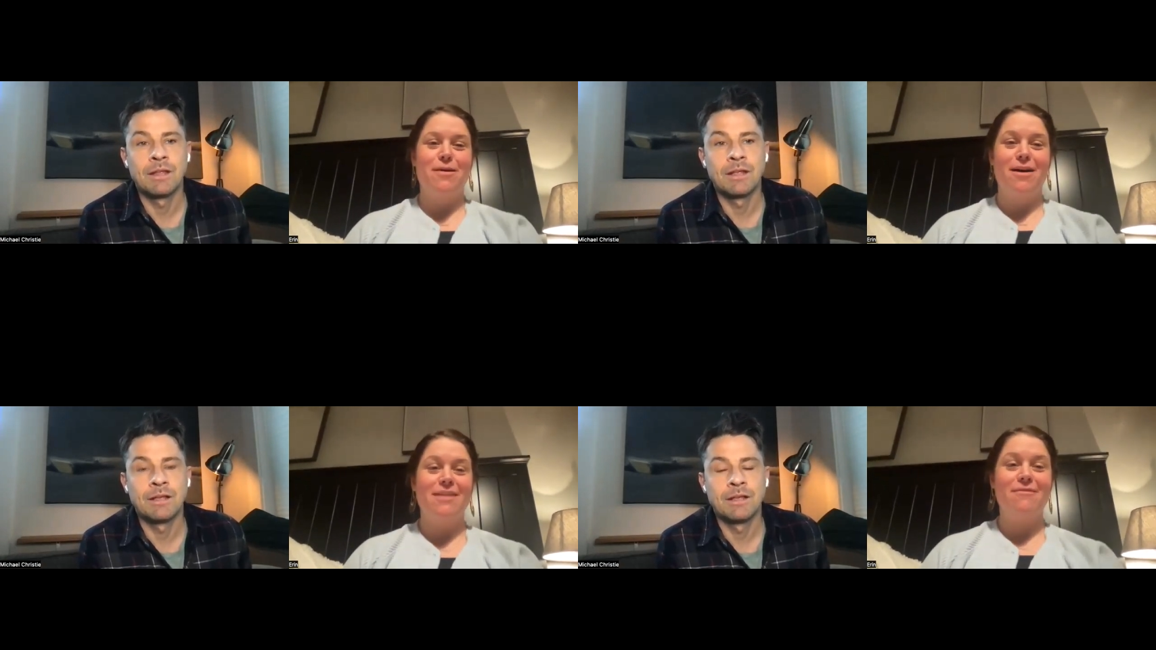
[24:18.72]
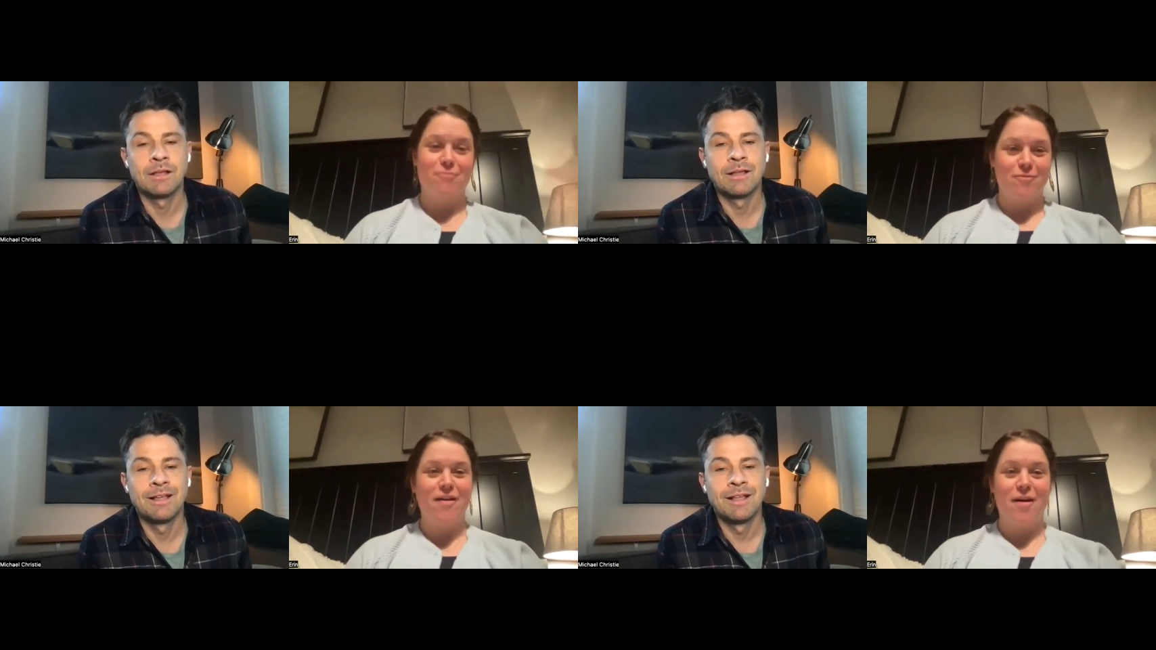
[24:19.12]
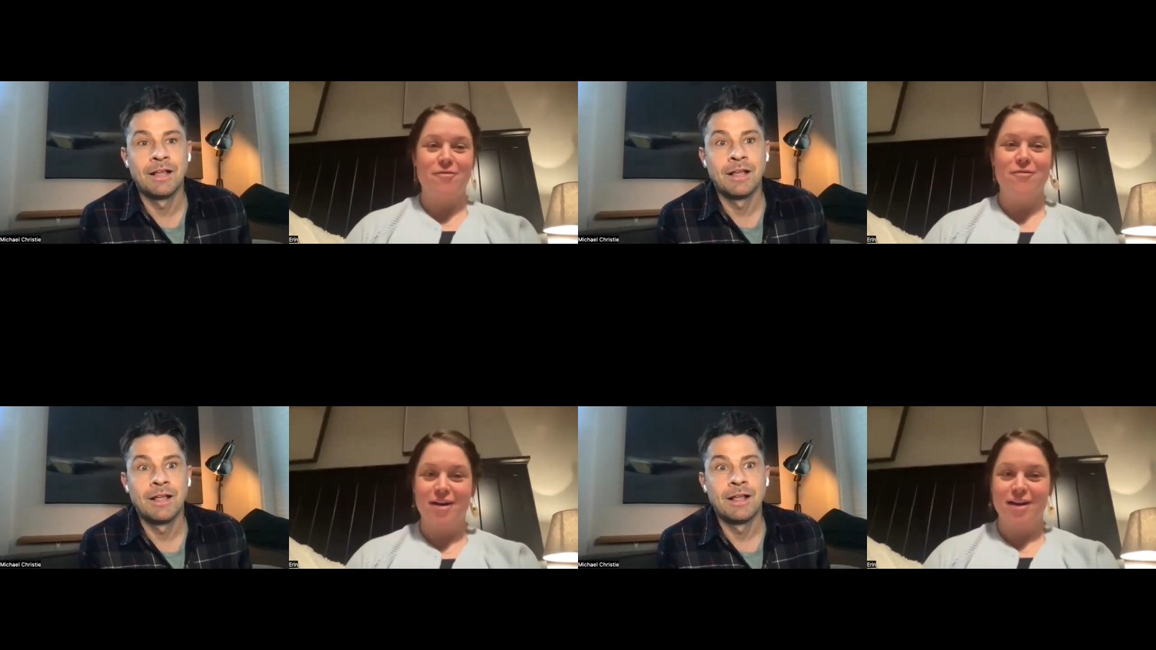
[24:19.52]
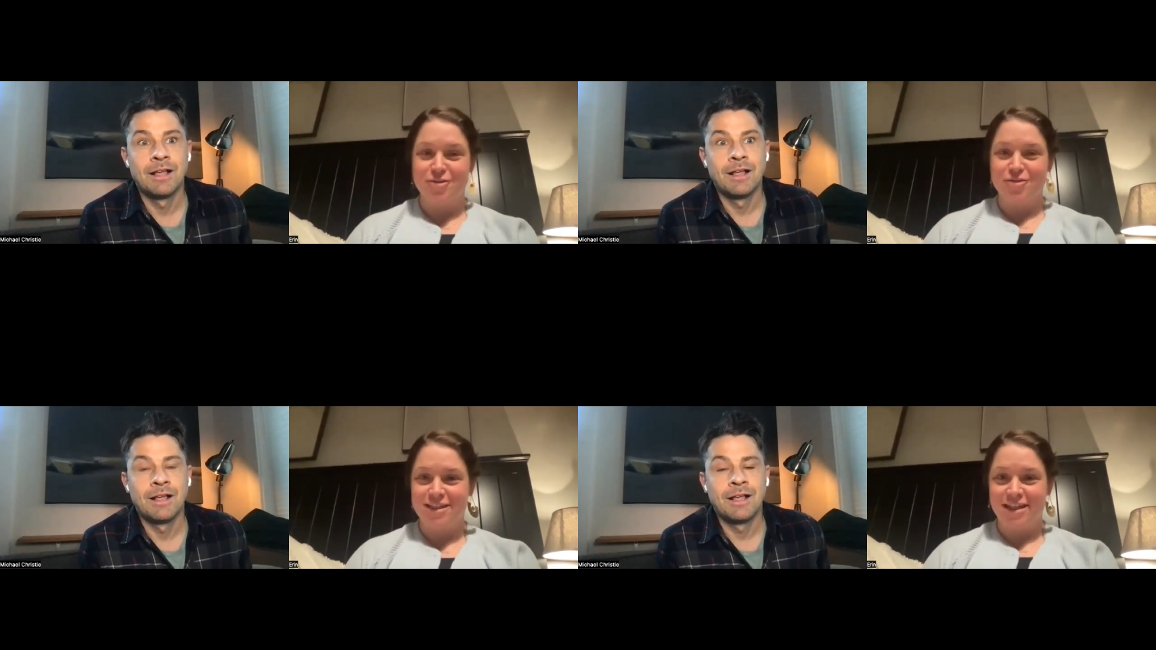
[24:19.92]
Speaker 1: upon and found very
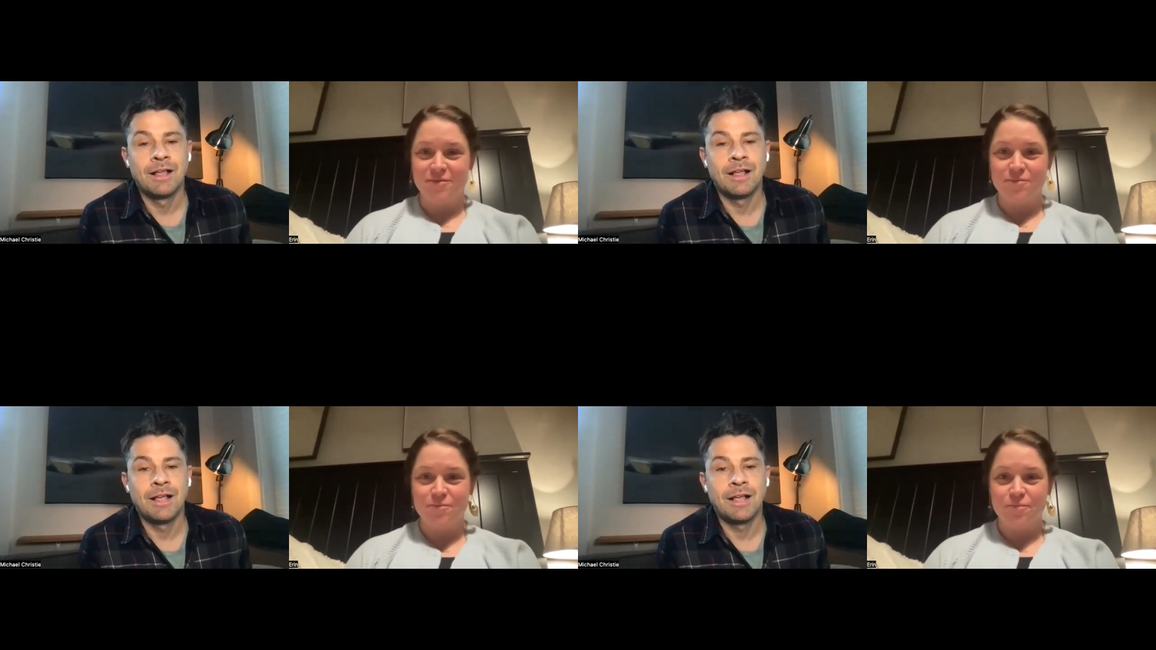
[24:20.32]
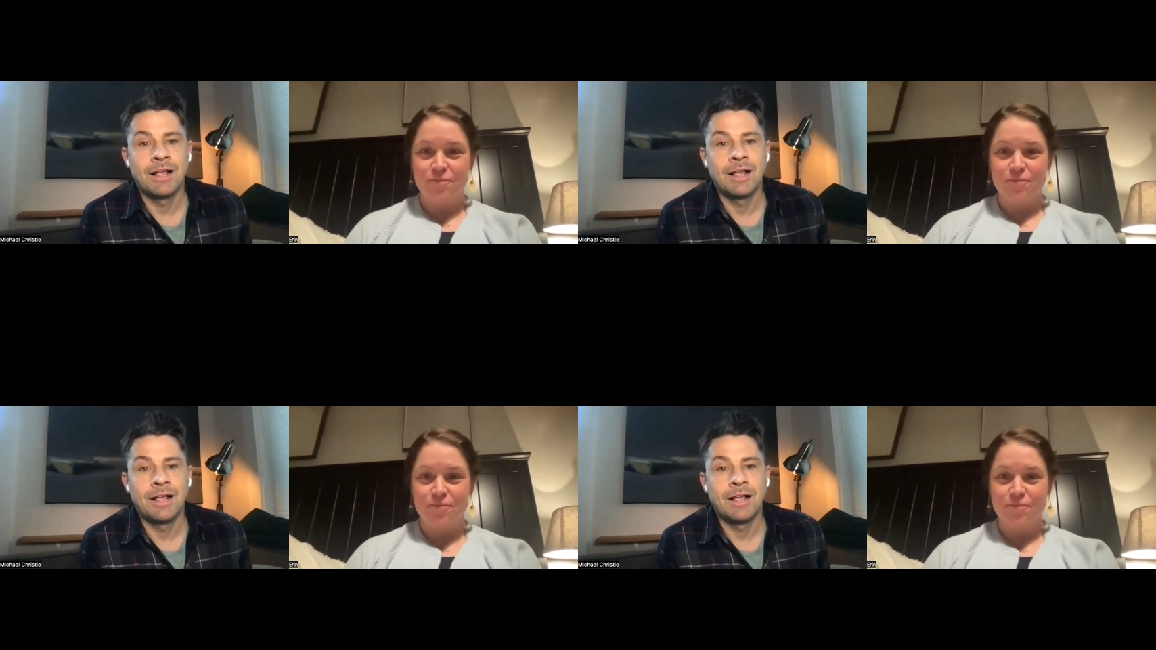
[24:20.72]
interesting.